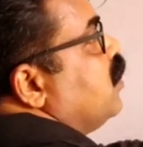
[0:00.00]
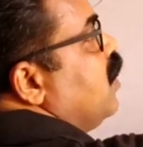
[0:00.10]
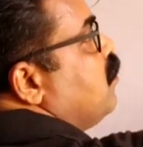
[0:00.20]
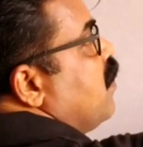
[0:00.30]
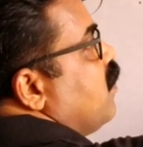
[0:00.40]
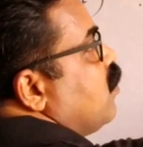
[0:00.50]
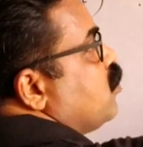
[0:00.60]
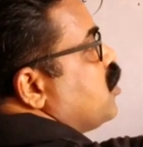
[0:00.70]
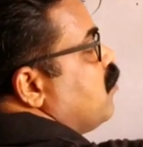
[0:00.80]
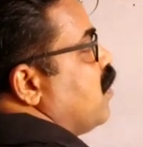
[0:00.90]
3 power
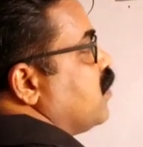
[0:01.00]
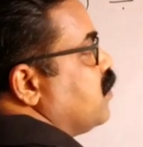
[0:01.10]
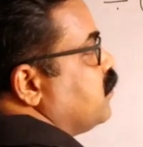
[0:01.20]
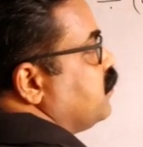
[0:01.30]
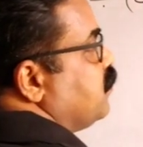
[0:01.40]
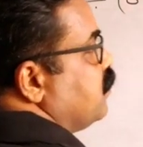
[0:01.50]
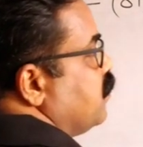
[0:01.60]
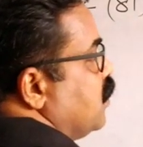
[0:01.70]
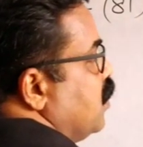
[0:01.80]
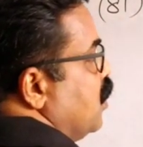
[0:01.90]
question mark.
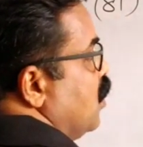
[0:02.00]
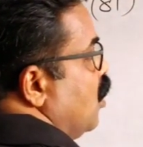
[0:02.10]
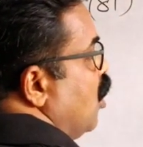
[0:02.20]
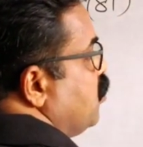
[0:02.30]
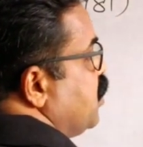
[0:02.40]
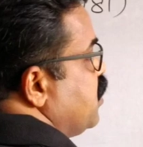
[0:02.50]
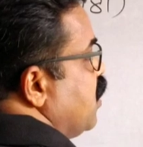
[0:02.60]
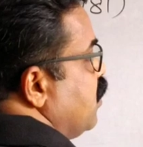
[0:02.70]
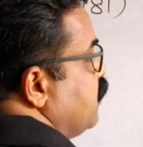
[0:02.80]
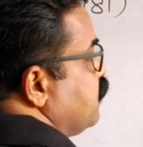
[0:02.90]
Options
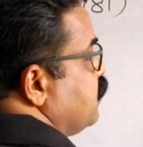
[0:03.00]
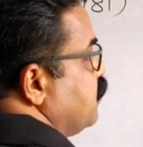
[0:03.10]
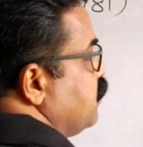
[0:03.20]
are